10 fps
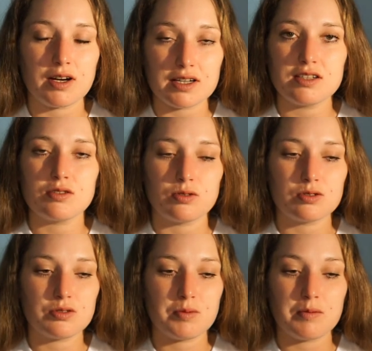I did
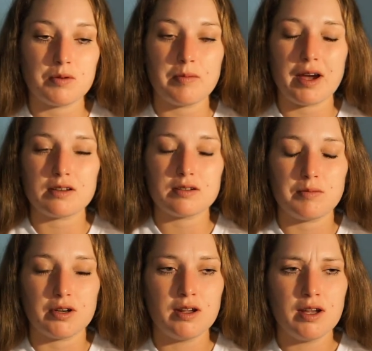talk to people about it,
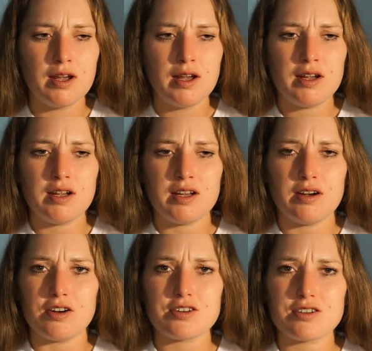but in
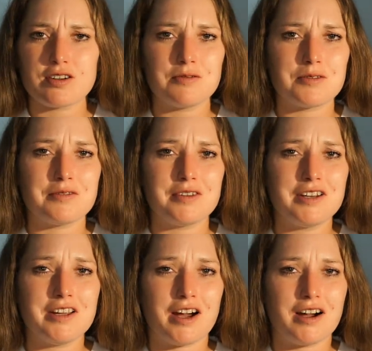Austria it was
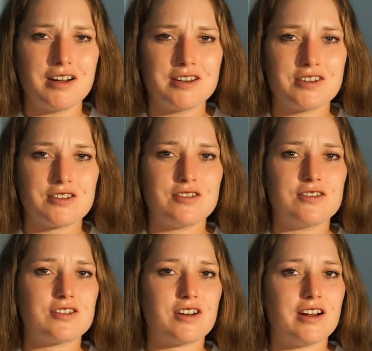really hard to
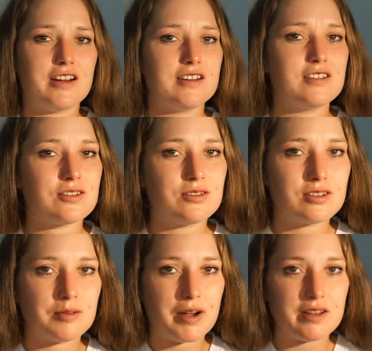try and
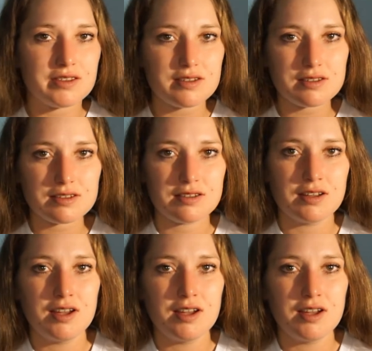talk about this.